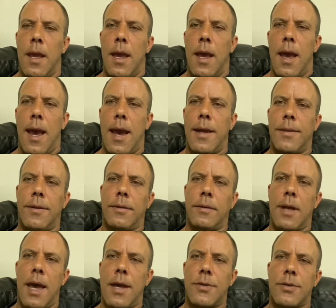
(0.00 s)
Had the
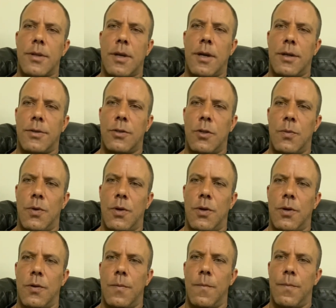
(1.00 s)
last
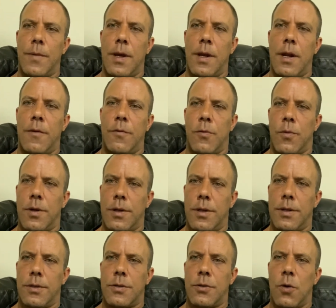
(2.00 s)
customer that everyone
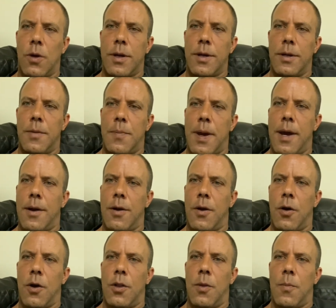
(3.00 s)
is talking about
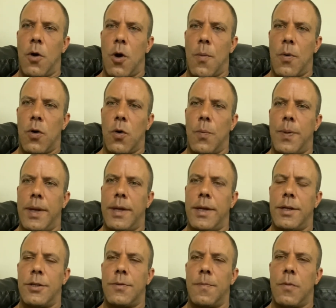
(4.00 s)
on the Marlboro
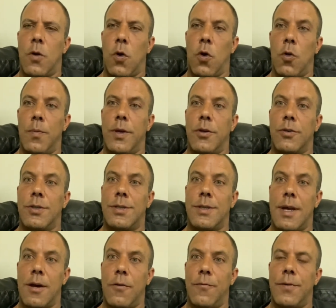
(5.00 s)
page called me
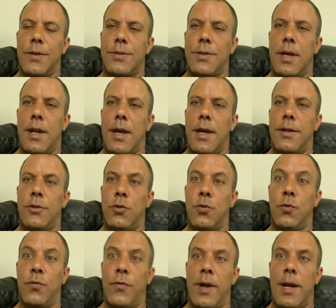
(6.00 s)
herself instead, I had
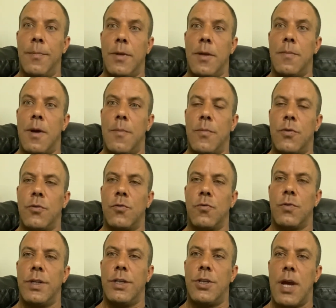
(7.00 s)
two family members
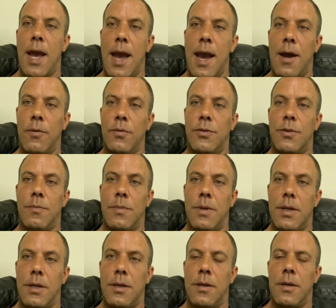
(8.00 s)
reach out to
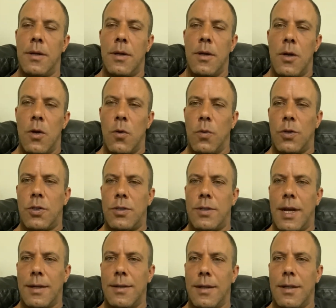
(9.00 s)
me, which
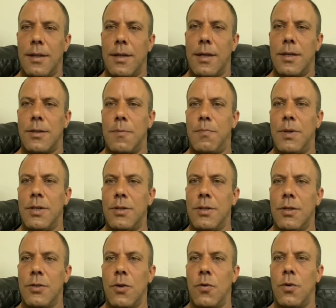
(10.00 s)
technically, as a
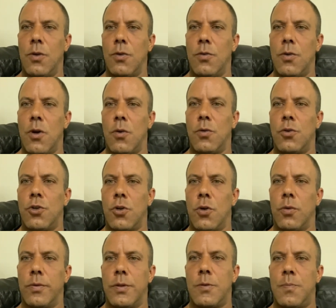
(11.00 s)
business owner, you know you should
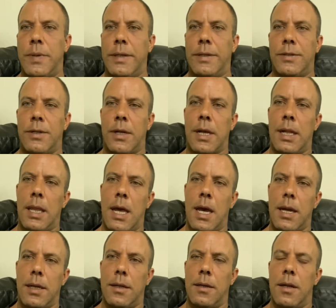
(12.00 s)
only speak to the
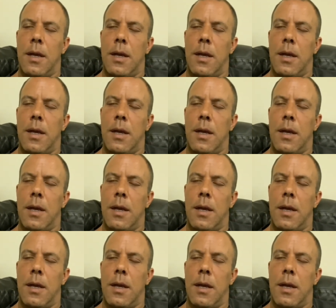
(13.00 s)
client